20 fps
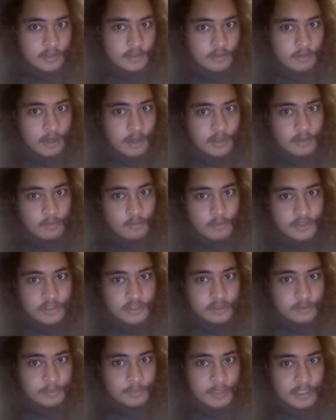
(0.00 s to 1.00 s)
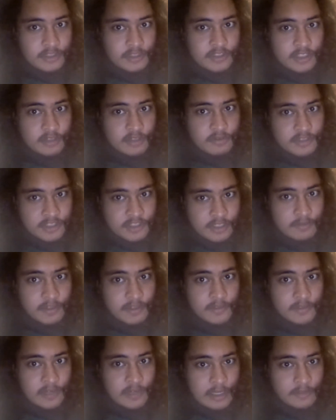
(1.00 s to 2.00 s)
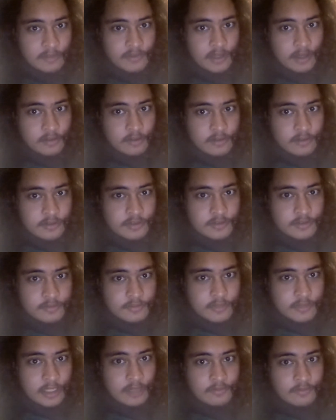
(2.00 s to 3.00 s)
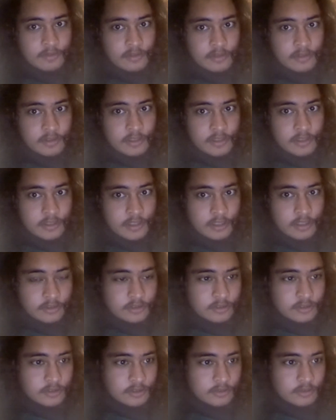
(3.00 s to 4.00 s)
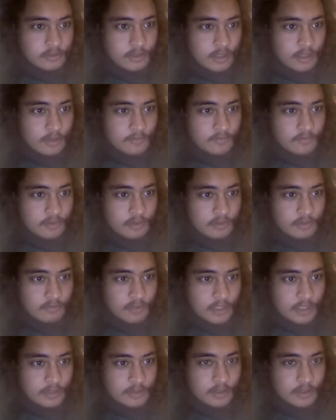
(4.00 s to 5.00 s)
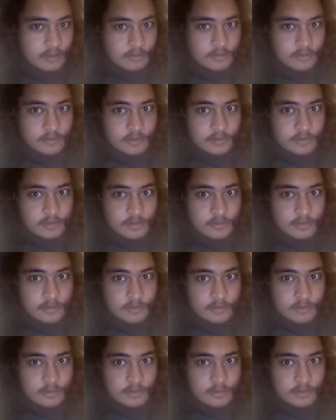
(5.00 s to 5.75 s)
All right, the original paycheck was $75. After the deductions, you got $55.77.